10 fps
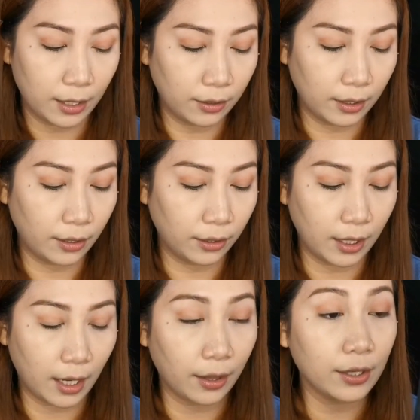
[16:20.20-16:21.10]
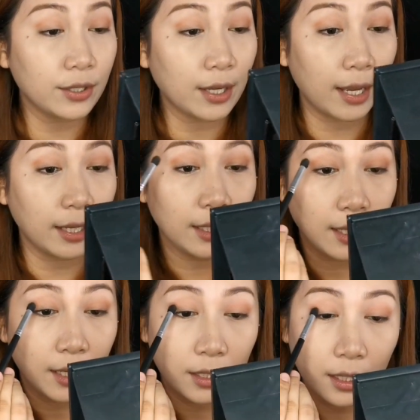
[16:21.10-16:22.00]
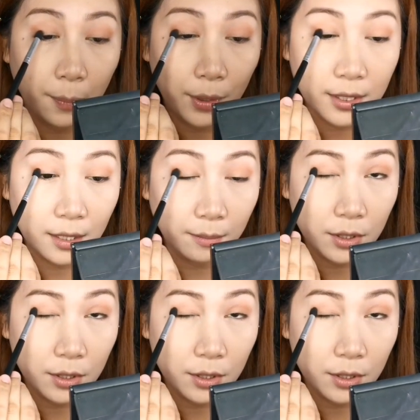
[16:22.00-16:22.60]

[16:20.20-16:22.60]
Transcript: Ganun din on the other side. Deposit